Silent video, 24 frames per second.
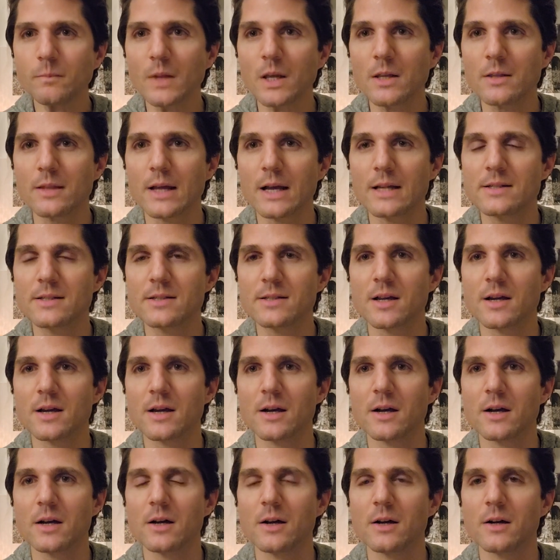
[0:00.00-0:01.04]
that
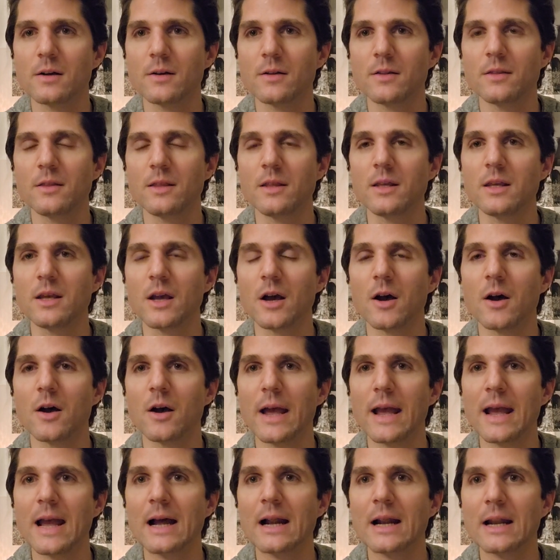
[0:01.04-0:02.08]
the
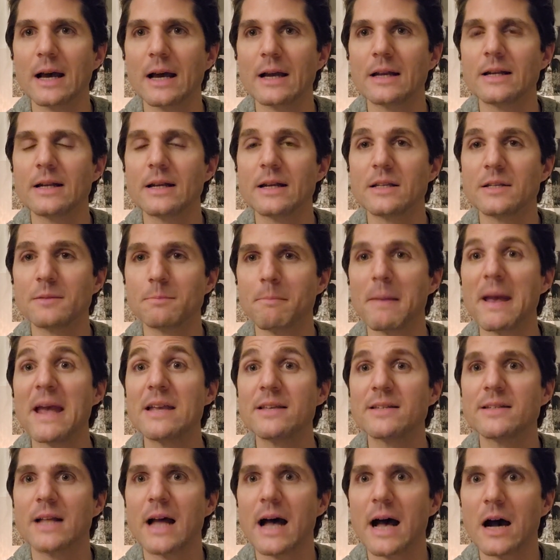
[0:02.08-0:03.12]
airline is
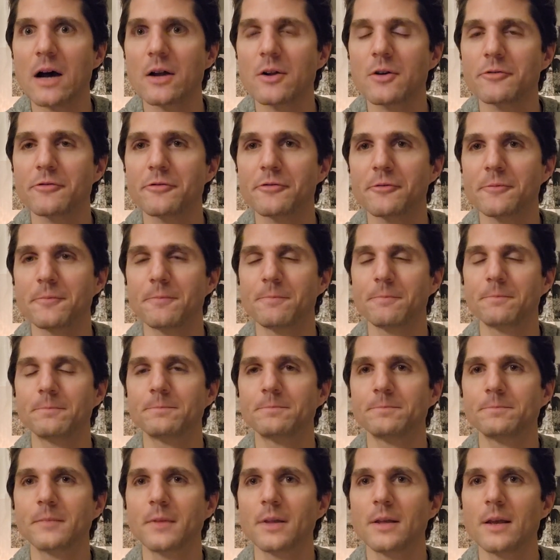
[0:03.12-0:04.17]
based out of.
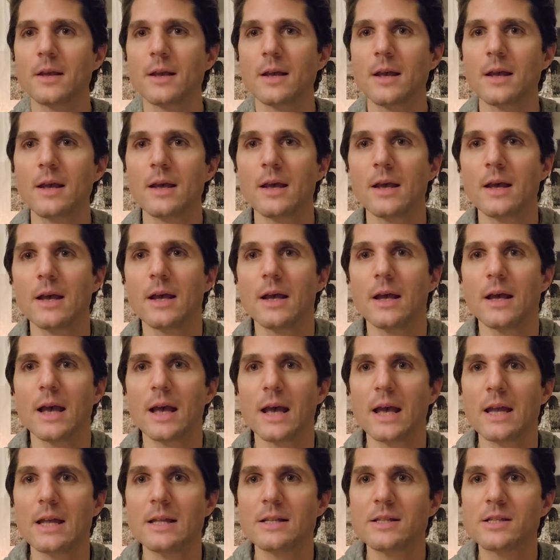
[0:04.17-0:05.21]

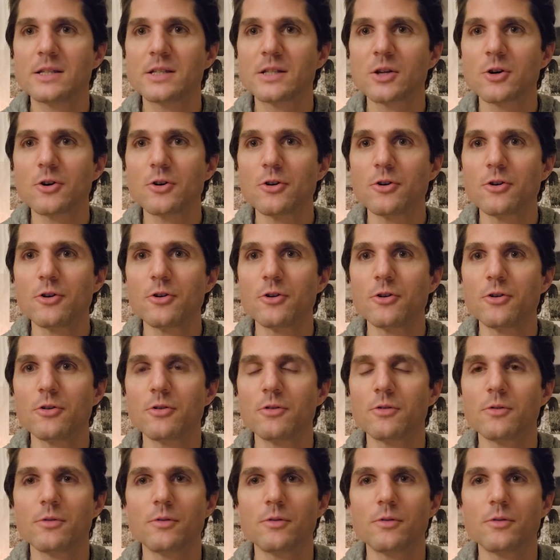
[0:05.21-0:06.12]
And so,